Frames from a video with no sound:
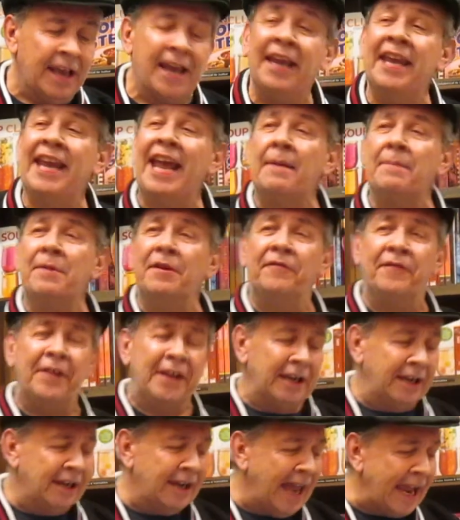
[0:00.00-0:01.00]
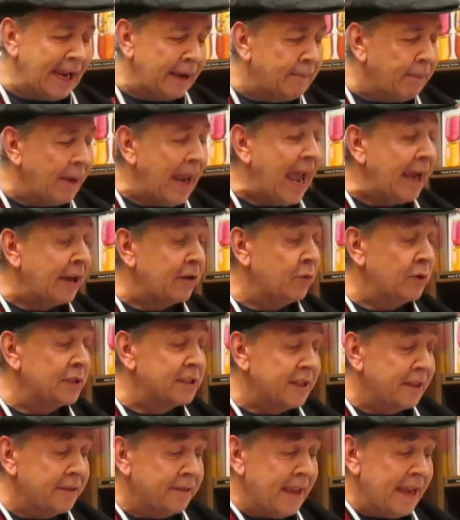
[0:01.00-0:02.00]
He had me feeling like black was
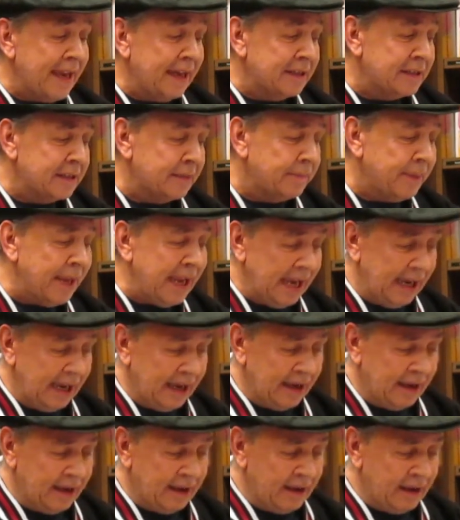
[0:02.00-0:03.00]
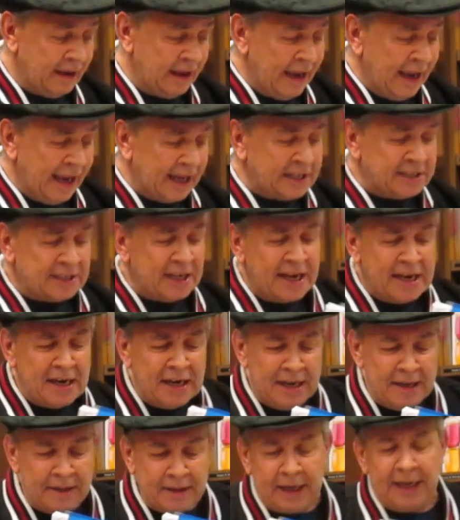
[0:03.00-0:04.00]
the thing to be. And
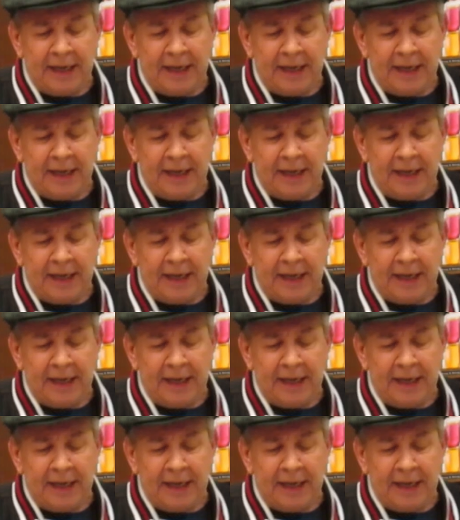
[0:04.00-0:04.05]
suddenly the